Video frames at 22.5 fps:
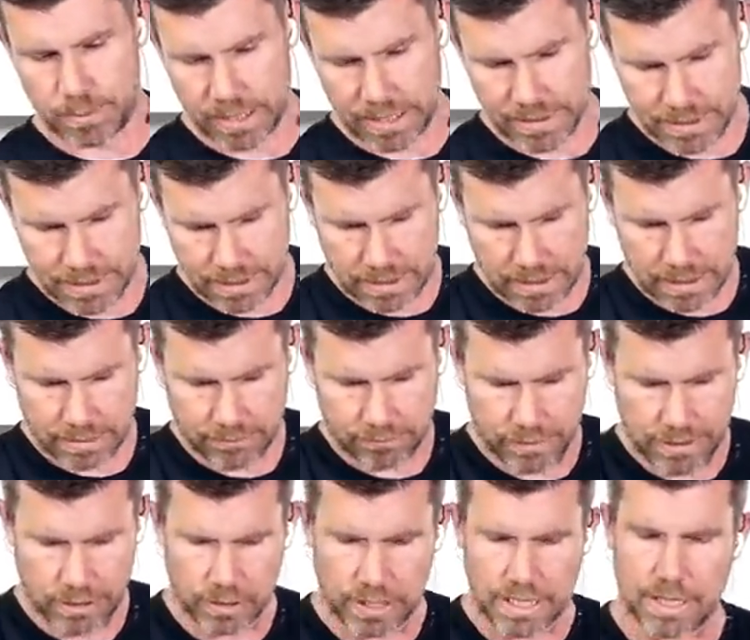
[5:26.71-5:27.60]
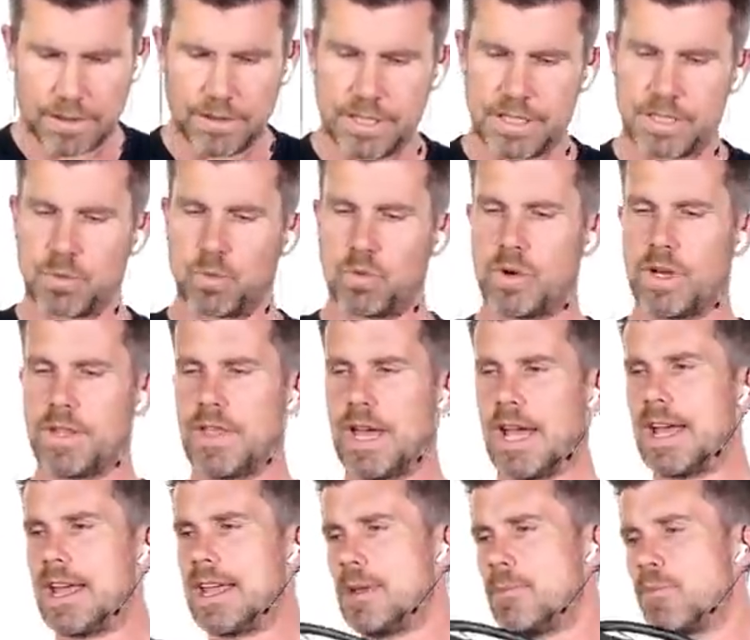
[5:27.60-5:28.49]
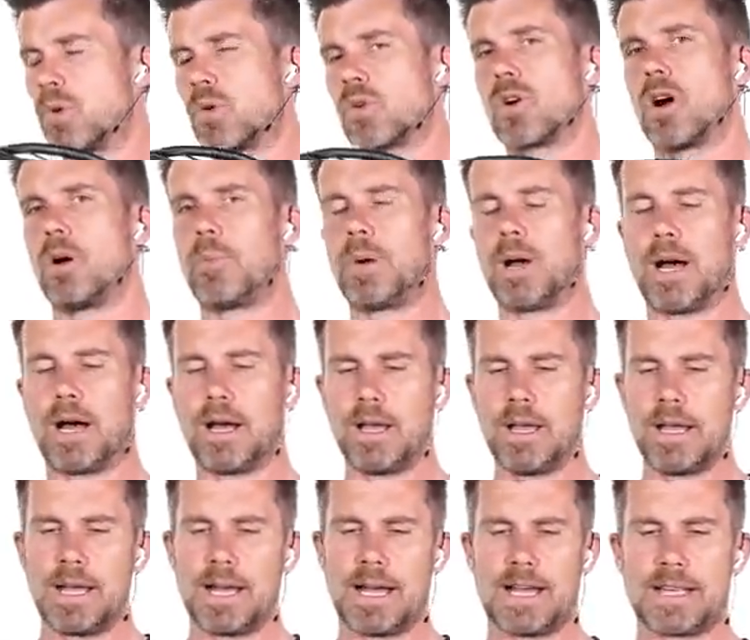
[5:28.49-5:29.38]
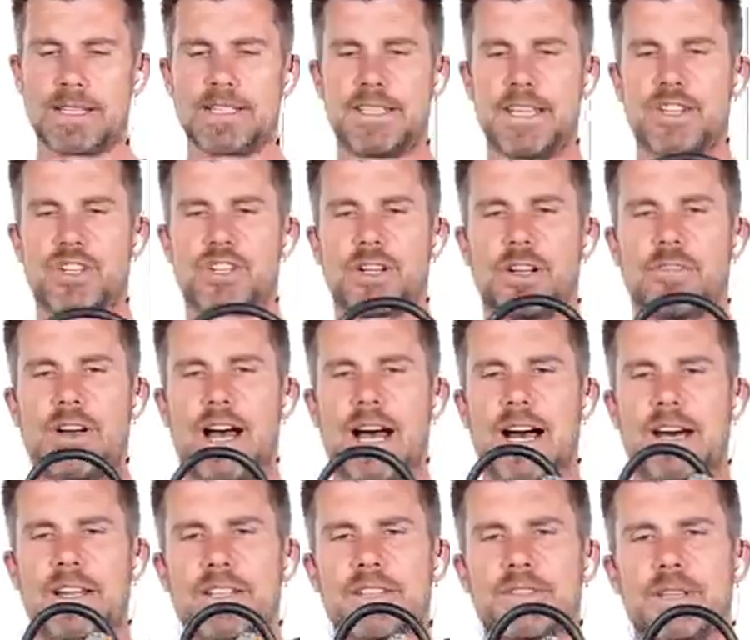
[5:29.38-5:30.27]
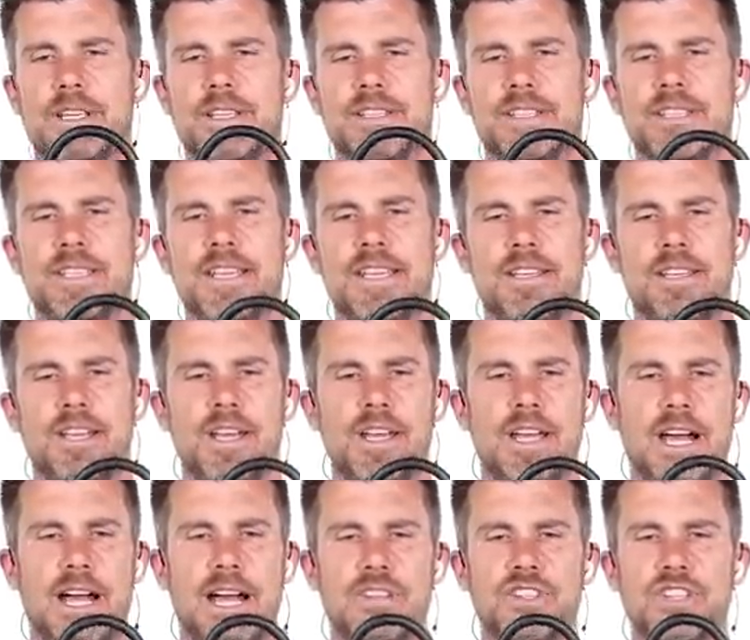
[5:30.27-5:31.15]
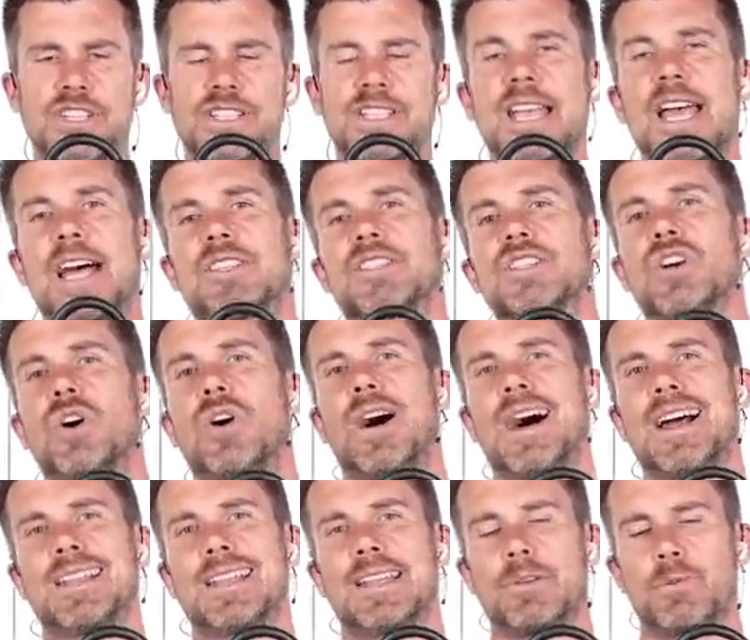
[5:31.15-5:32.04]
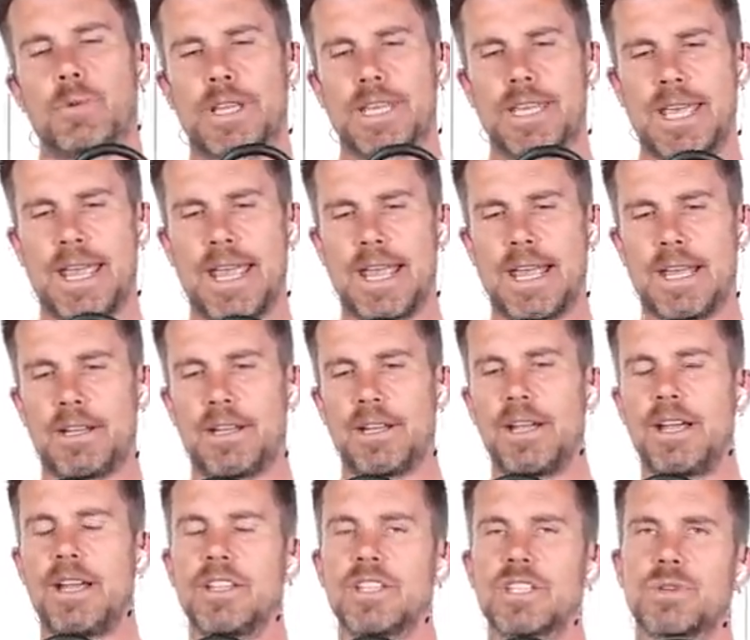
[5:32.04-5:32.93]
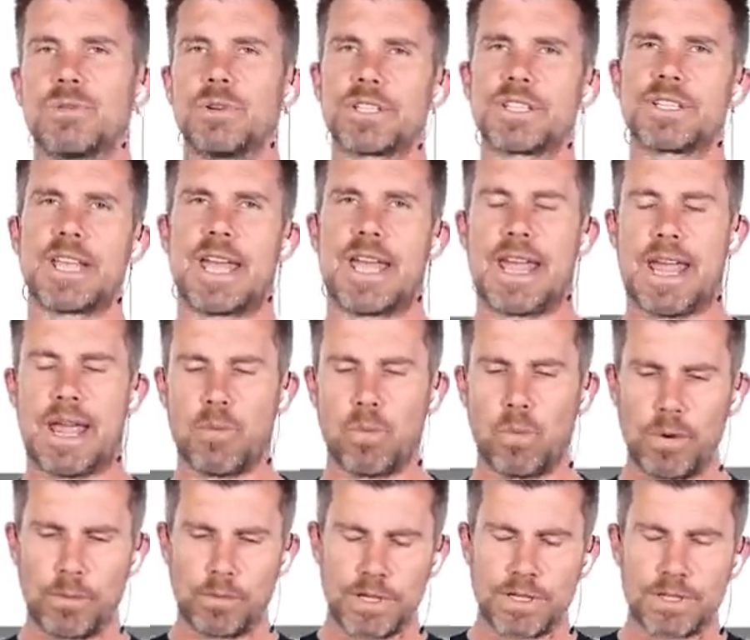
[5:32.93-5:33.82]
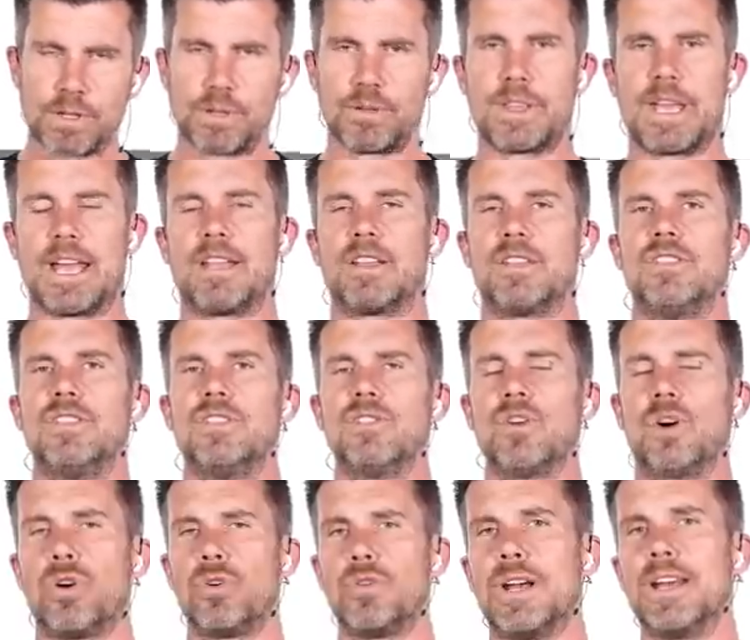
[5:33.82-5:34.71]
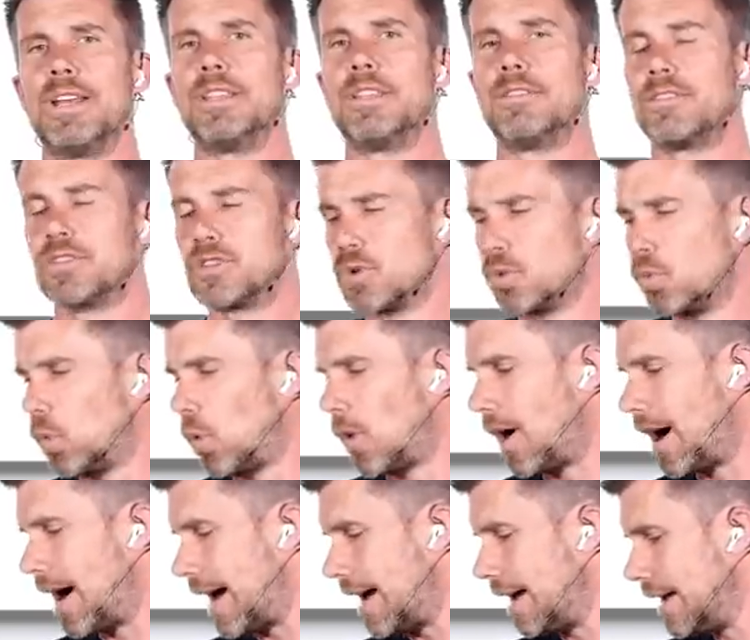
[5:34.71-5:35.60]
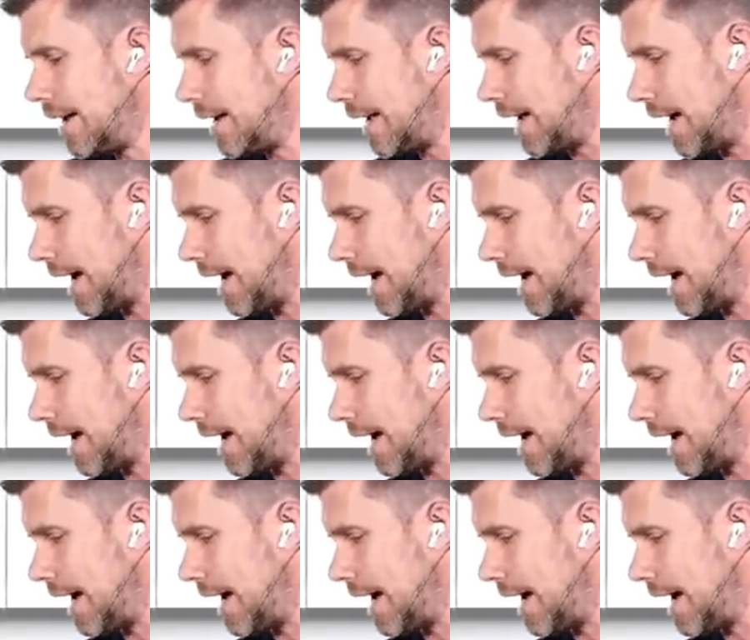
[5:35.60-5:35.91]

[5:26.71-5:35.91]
But uh, if we look at this with a proper uh, section of harness, you can see uh, just how tightly we can twist that, and when we do that, no individual wire